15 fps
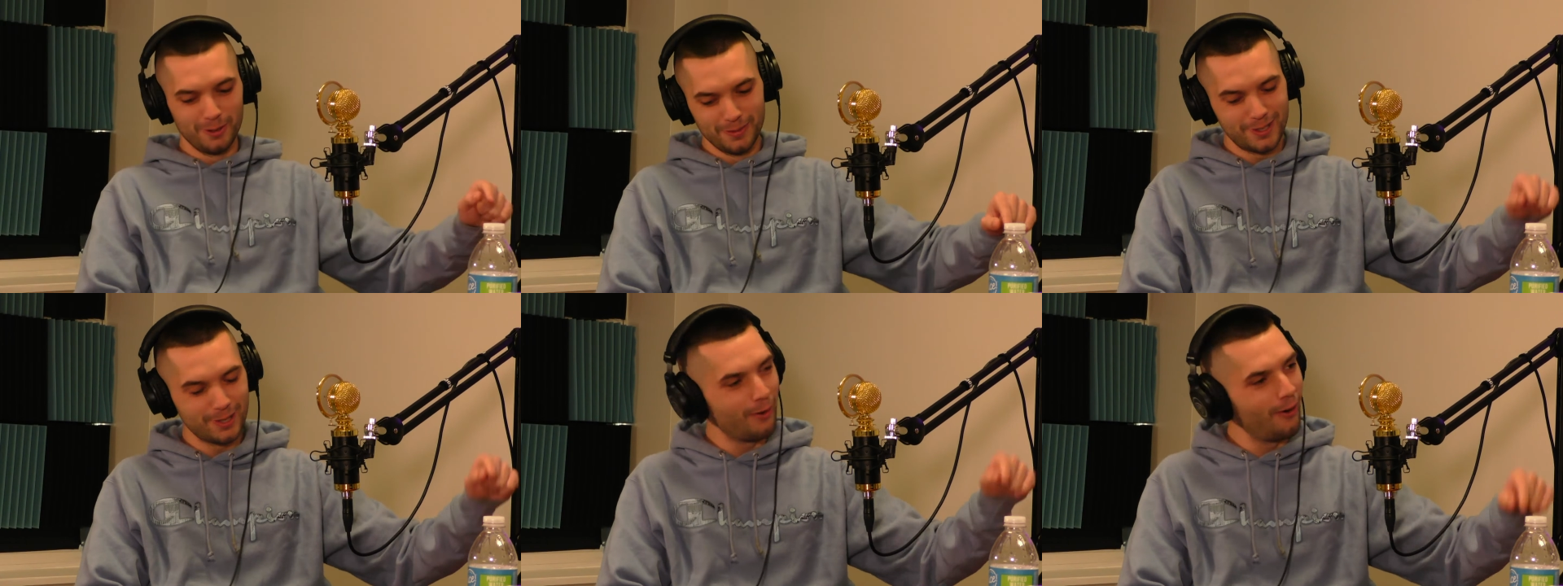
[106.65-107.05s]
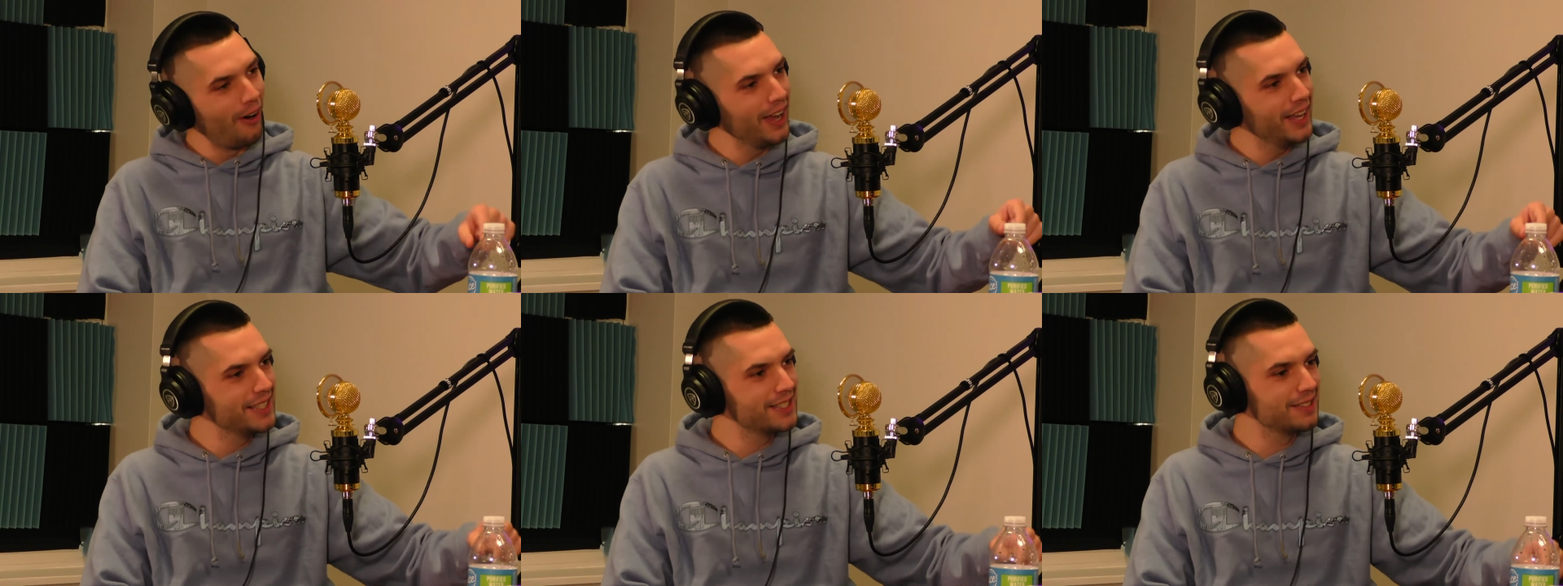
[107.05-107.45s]

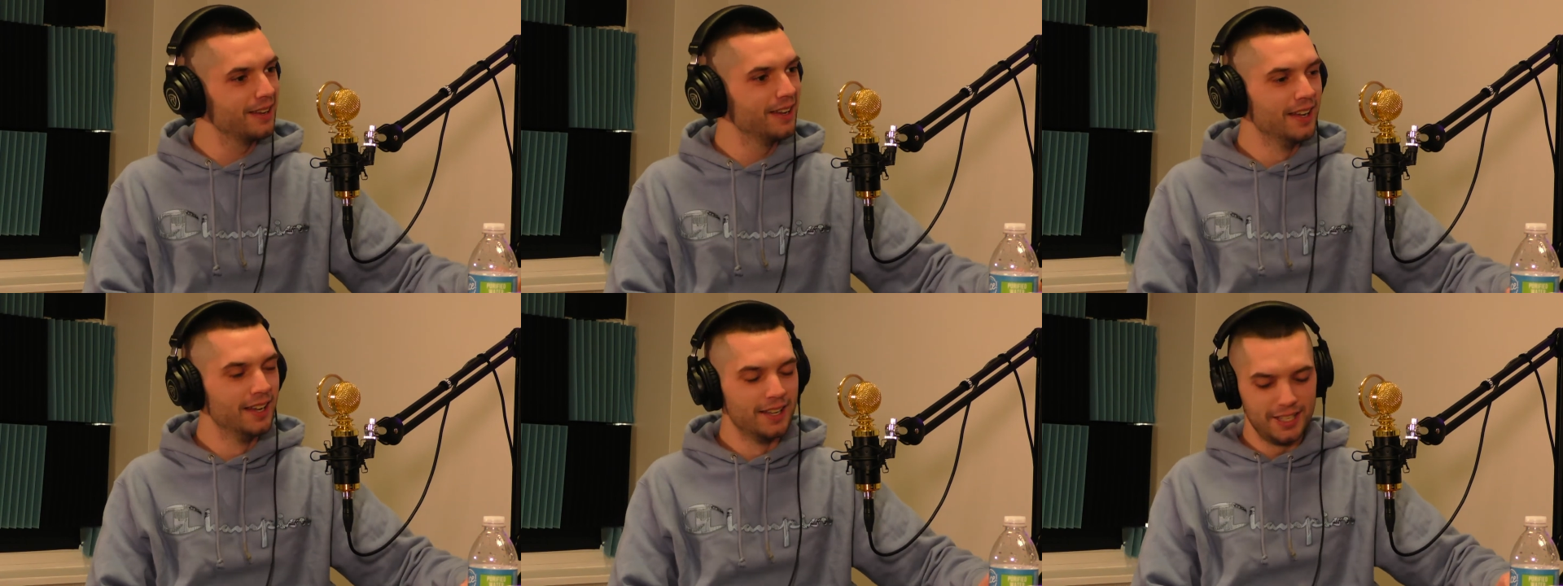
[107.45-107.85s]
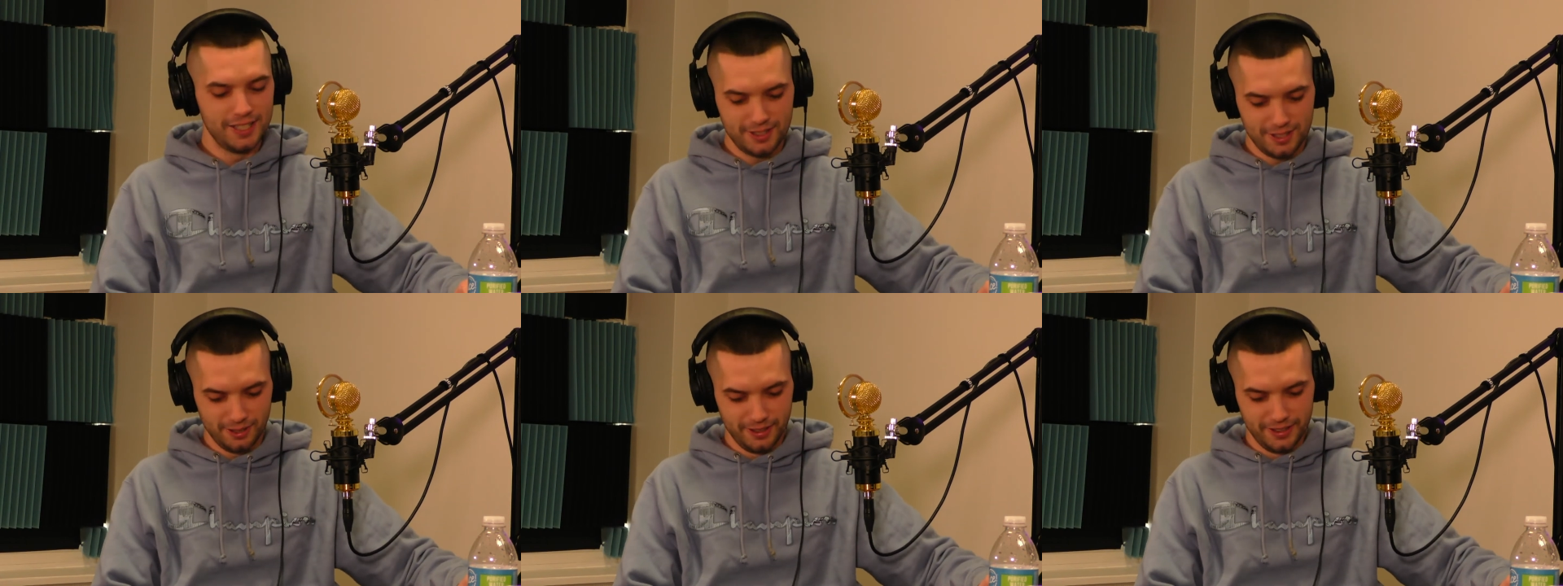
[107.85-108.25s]
twice. He's
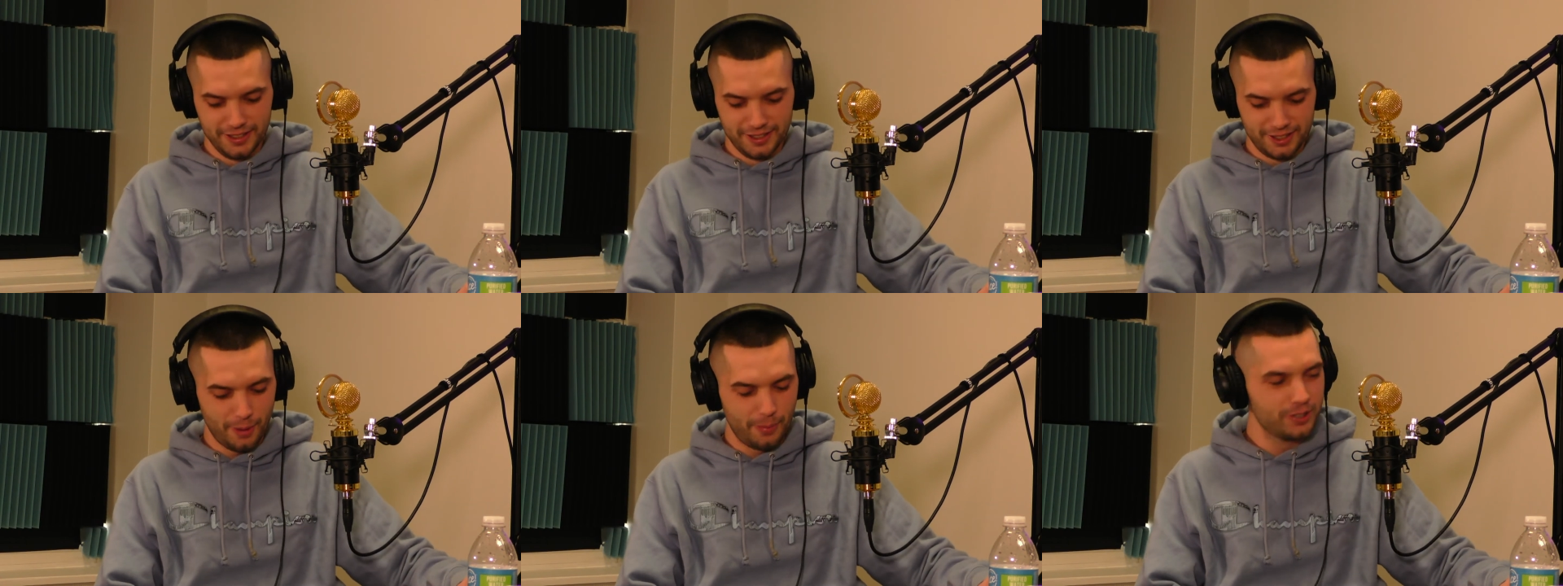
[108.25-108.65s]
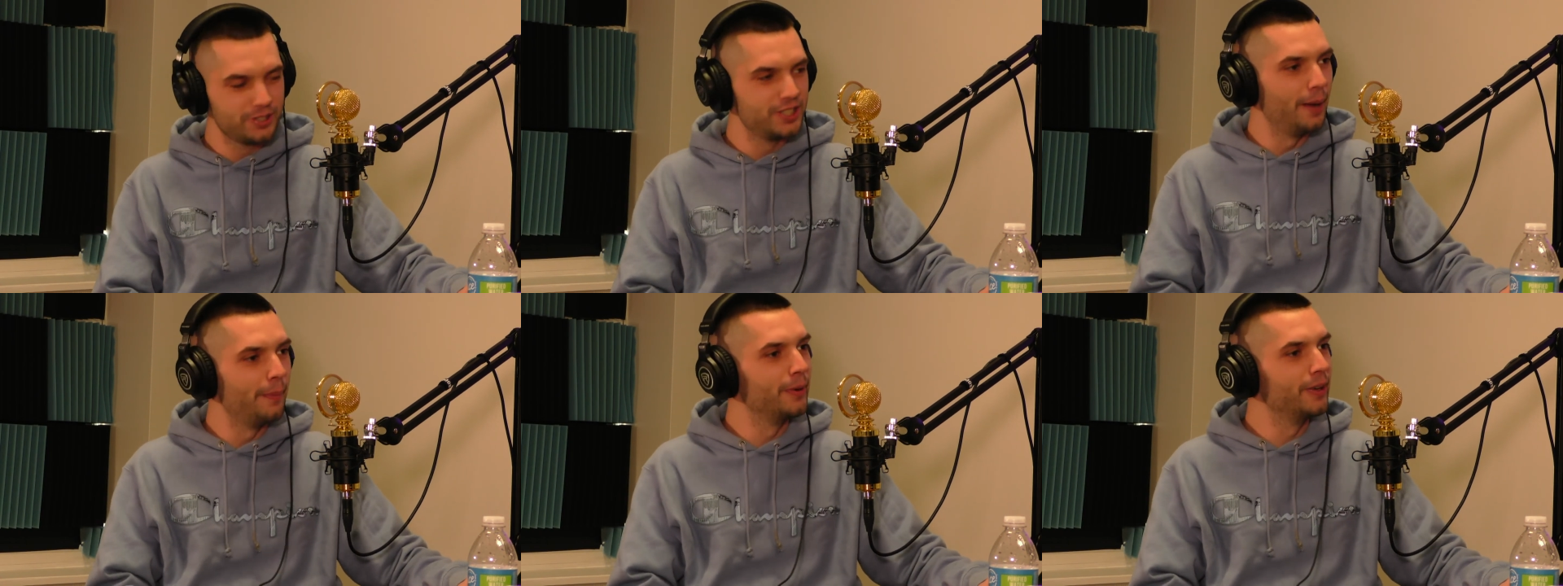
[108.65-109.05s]
doing double
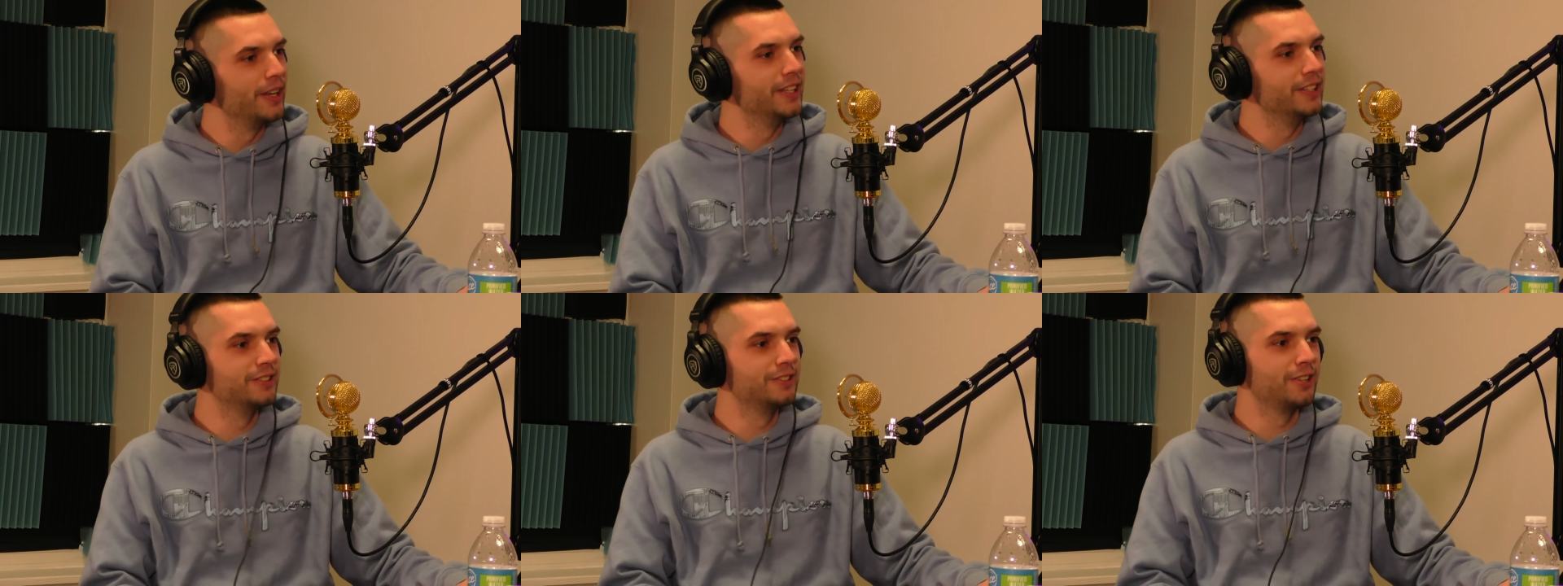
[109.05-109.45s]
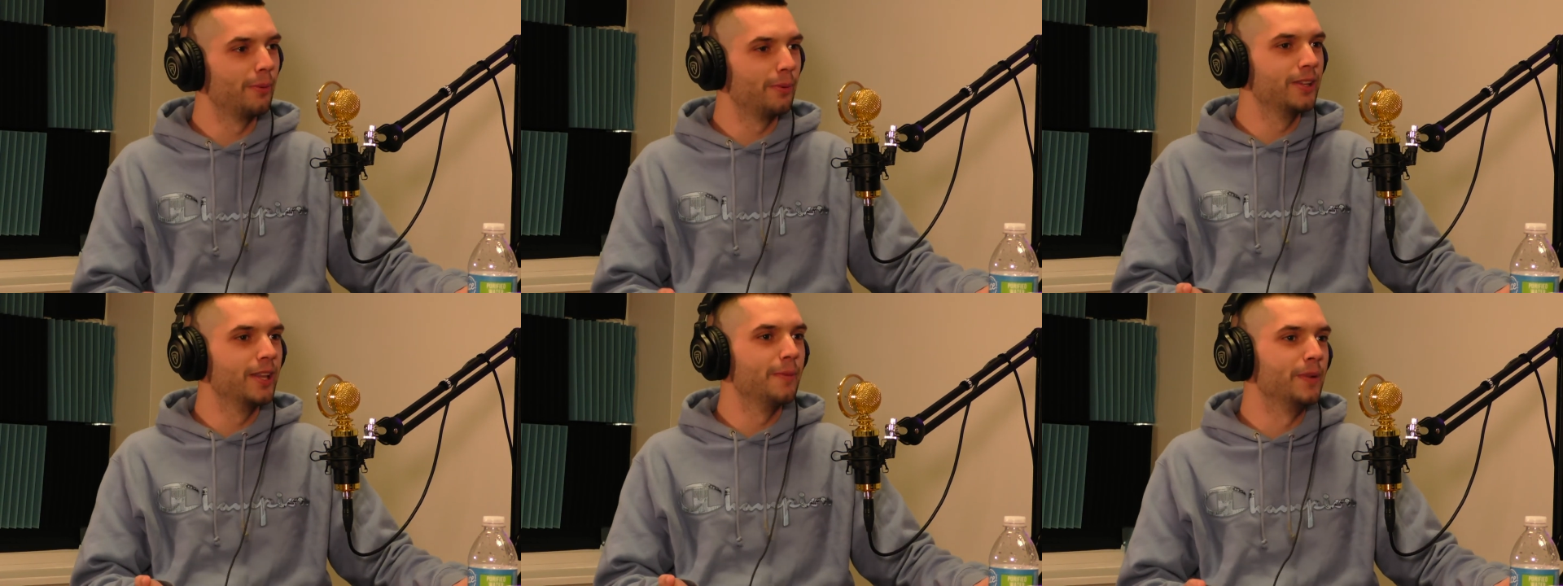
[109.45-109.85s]
jeopardy, double
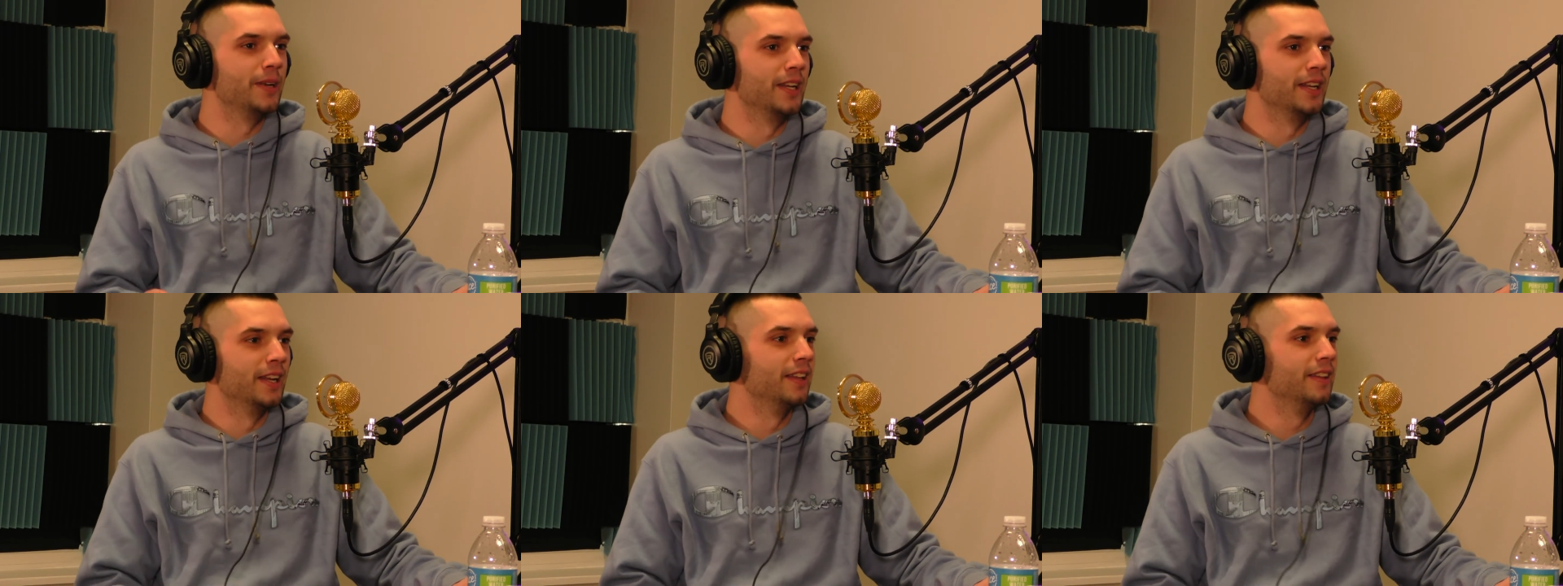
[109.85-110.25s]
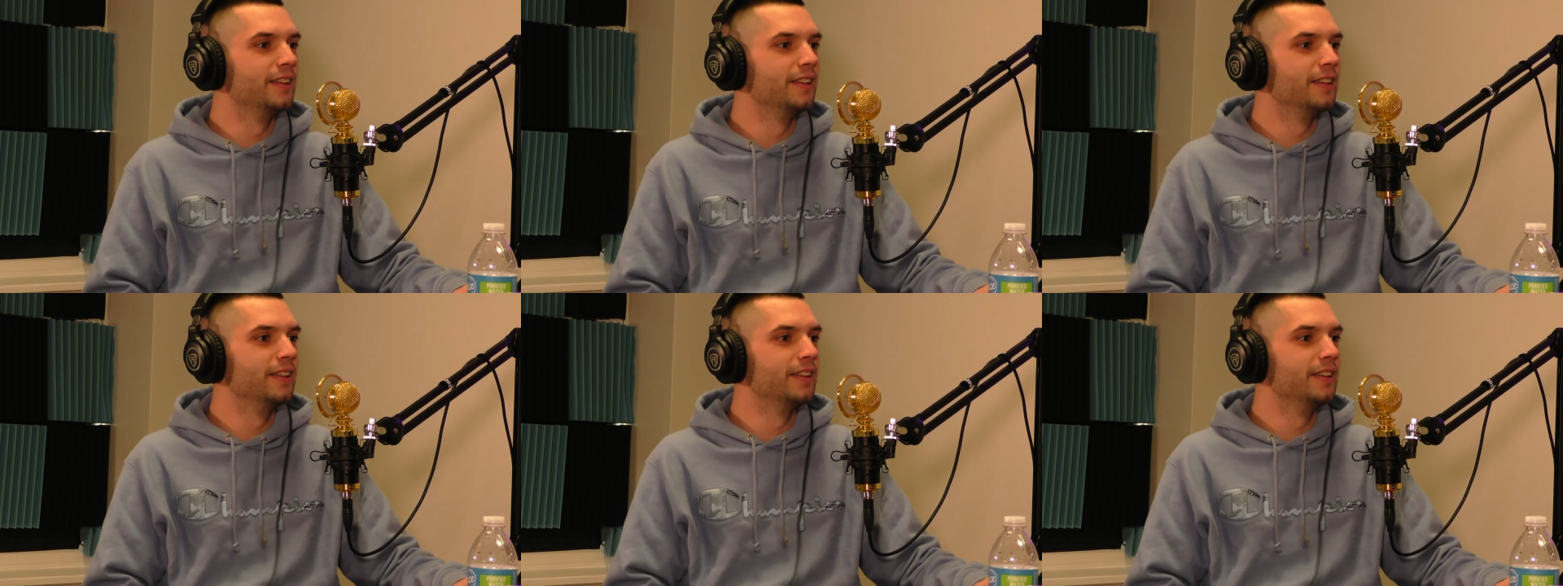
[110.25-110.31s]
dipping in it.